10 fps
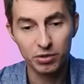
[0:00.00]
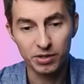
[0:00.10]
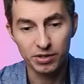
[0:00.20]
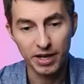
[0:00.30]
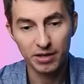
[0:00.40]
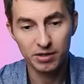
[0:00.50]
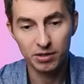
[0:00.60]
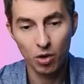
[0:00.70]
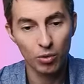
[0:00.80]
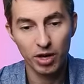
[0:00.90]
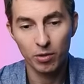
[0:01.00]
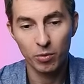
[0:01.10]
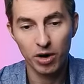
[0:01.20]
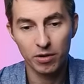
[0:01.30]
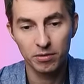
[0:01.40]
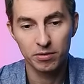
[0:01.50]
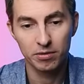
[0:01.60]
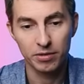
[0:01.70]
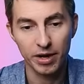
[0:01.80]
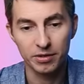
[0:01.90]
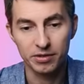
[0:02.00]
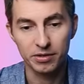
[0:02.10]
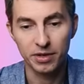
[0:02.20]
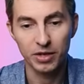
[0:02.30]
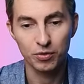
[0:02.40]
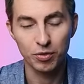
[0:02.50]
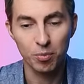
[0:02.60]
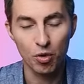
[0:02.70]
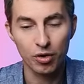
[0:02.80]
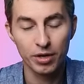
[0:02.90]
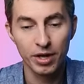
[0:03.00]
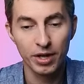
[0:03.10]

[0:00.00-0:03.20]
This knight isn't going anywhere, right? It's on the edge of the board.